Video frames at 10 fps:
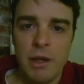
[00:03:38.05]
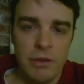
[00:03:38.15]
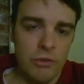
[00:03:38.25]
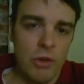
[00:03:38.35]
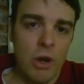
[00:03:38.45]
It's
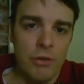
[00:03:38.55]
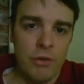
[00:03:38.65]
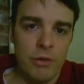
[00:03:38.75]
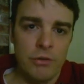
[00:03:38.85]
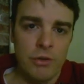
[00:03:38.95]
not.
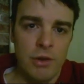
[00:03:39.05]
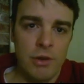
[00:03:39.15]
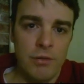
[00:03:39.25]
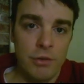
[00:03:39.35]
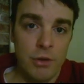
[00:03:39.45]
There's uh,
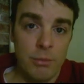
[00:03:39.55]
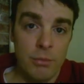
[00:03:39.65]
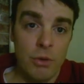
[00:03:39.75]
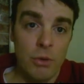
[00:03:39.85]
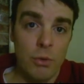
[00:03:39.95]
if you're a
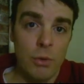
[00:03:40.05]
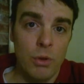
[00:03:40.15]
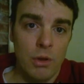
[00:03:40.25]
pro,